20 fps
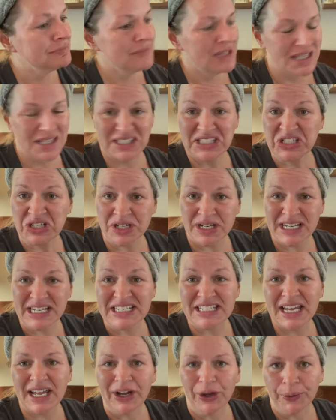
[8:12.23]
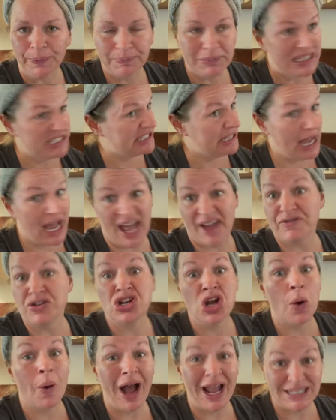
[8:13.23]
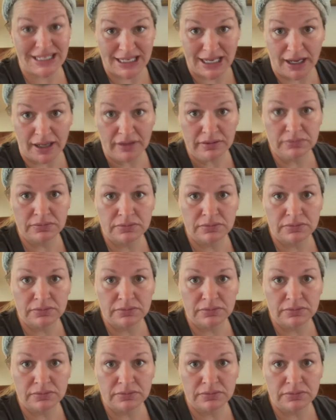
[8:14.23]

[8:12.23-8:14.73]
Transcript: is going to entail because I have no idea.